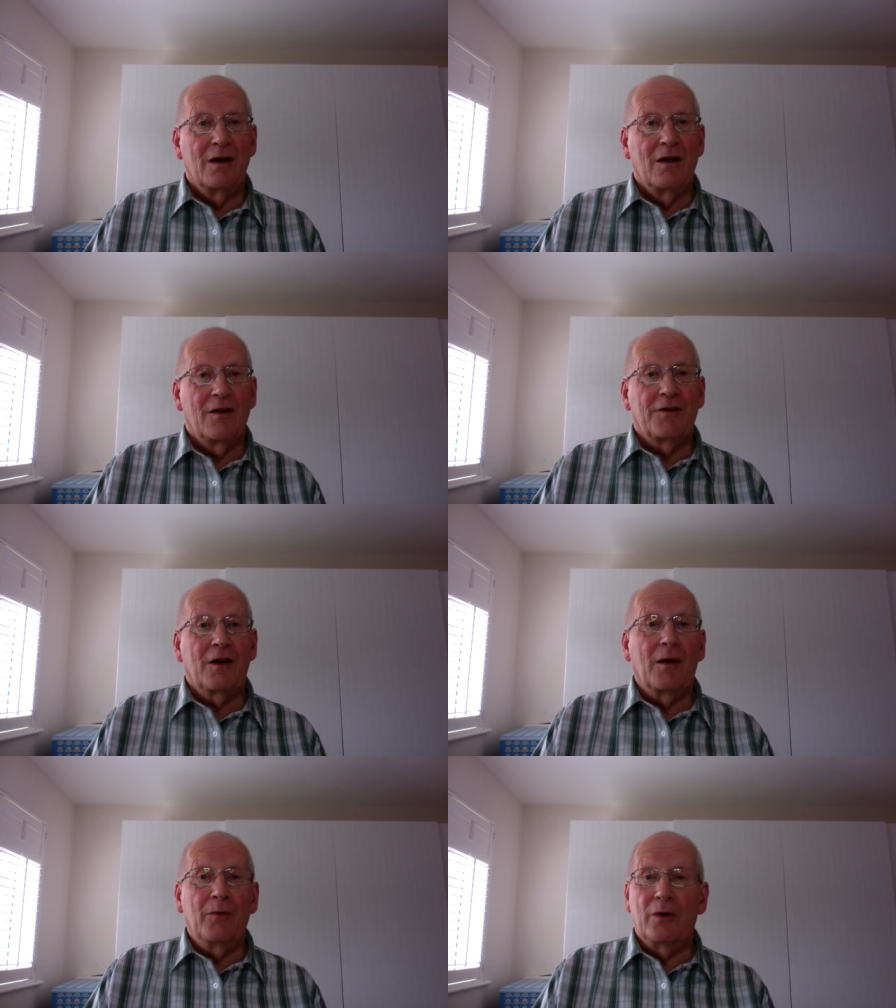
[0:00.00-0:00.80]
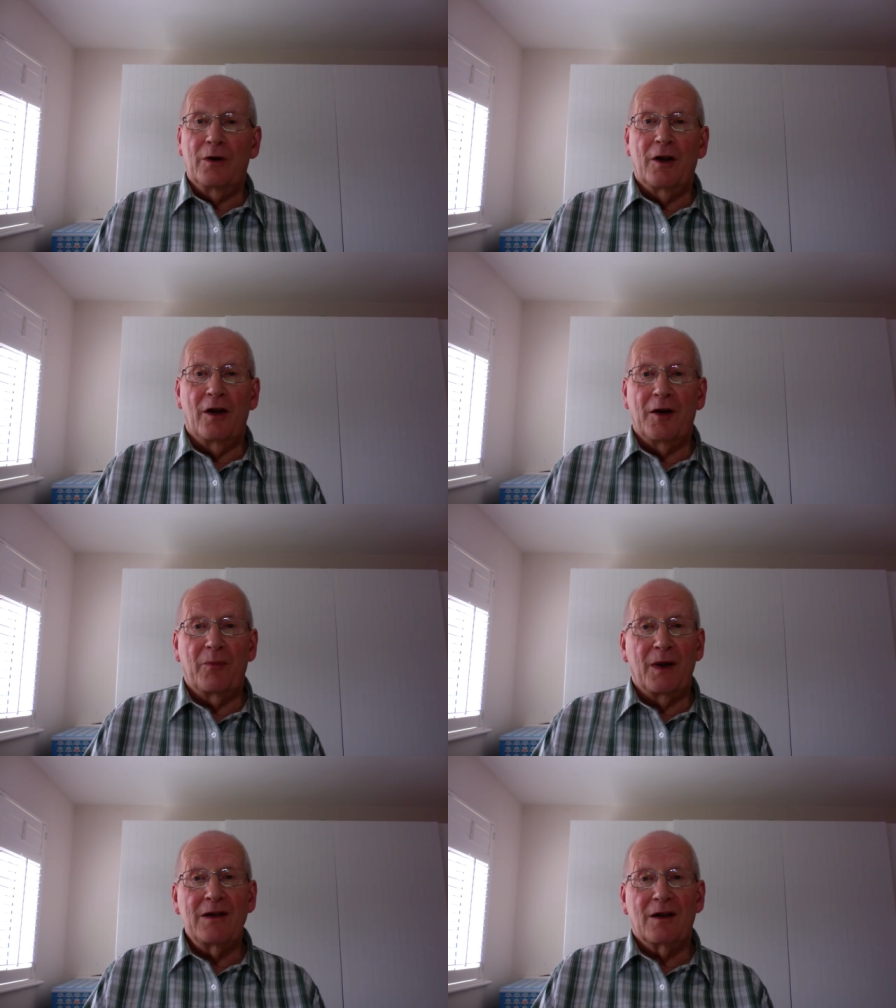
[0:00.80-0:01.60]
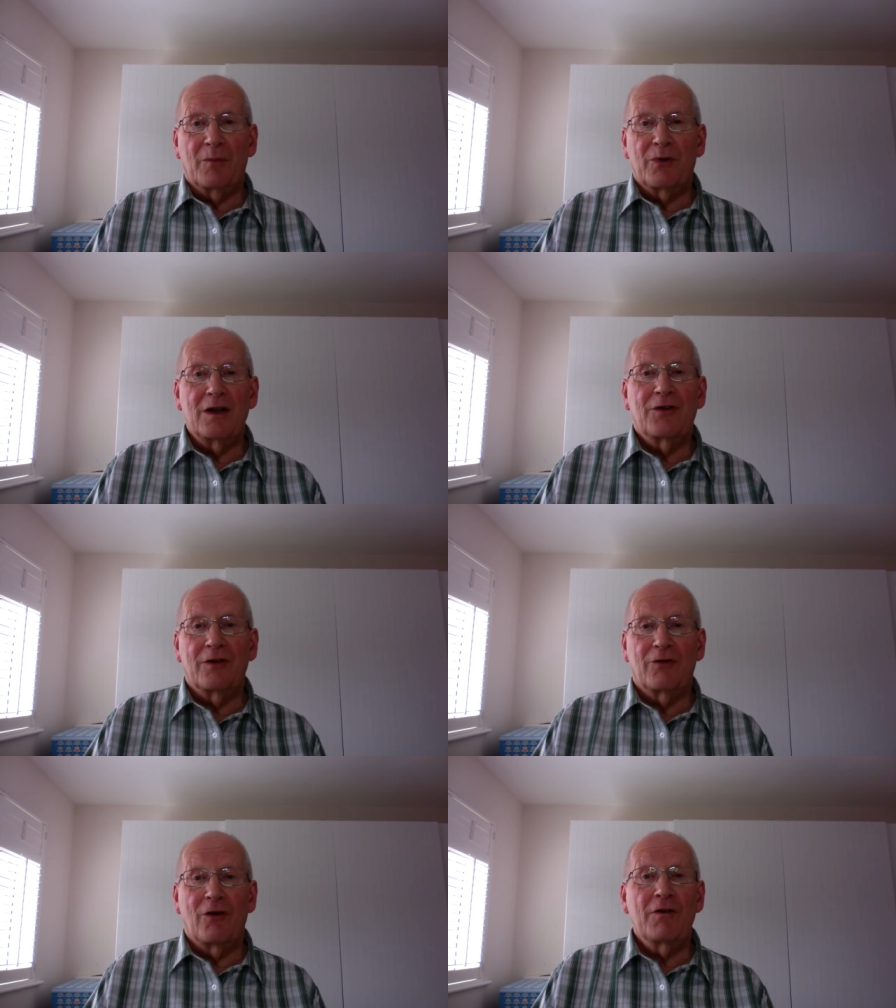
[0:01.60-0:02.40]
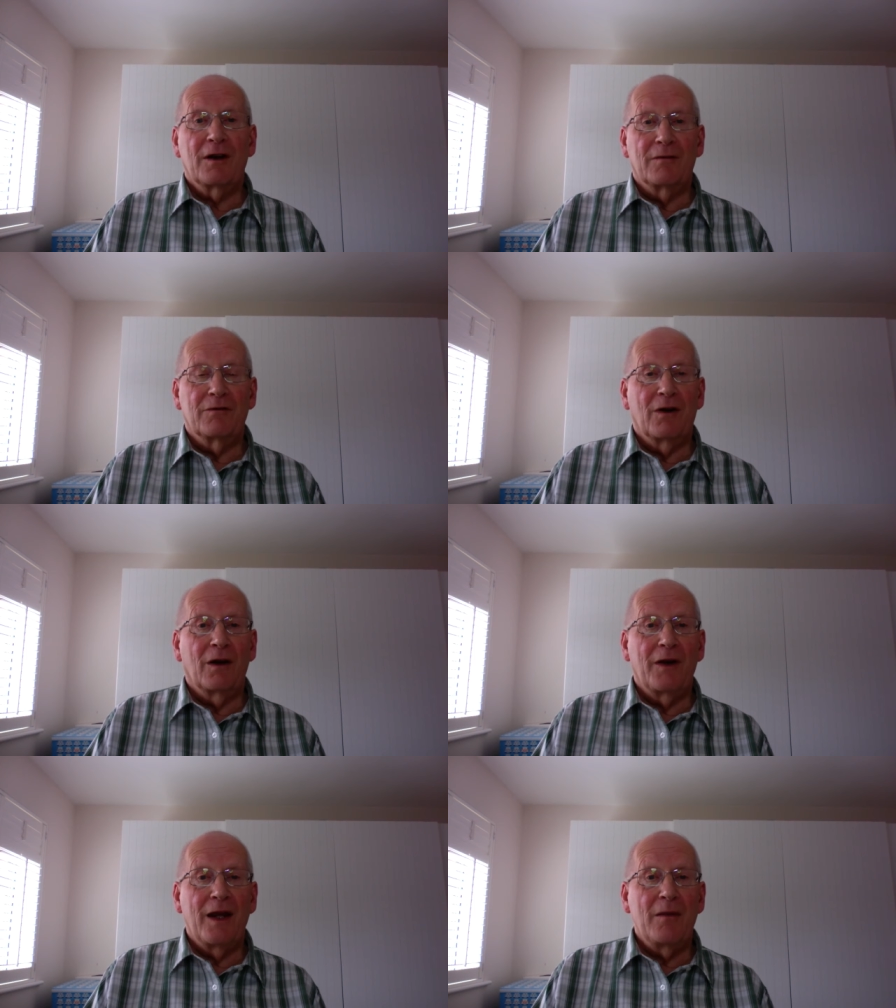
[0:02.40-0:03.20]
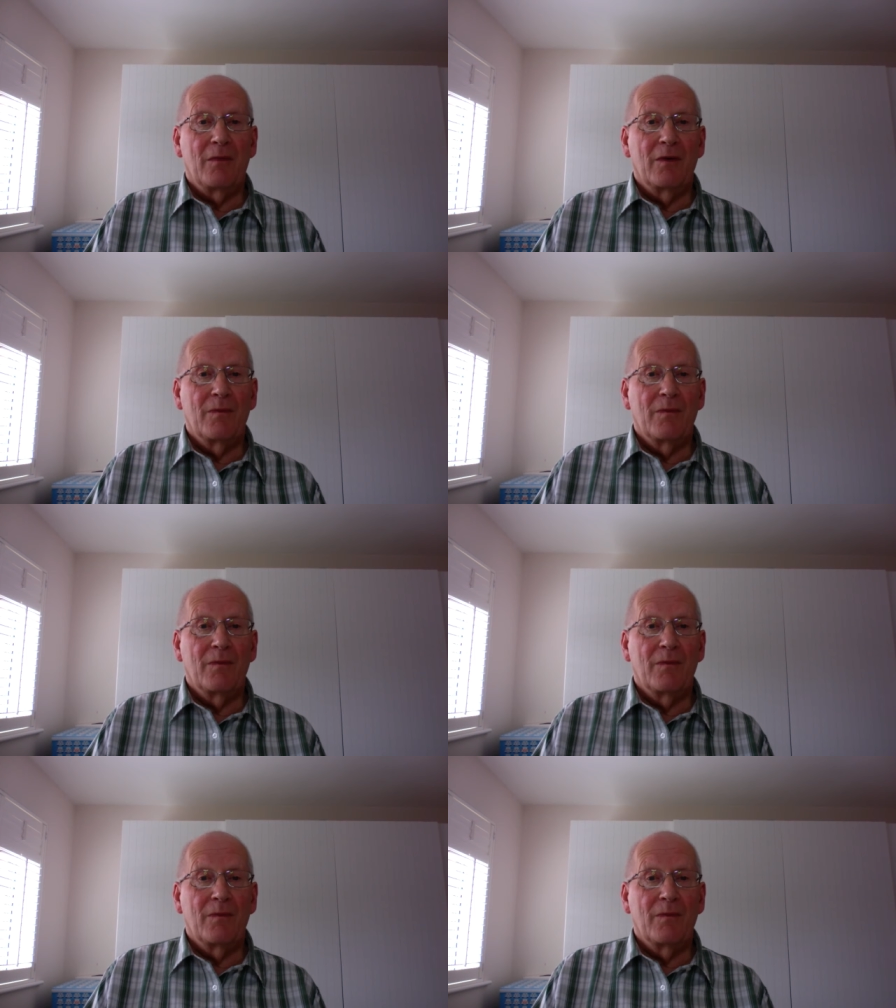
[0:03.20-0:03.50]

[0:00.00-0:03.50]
Some who had heard Peter preach in Jerusalem followed him,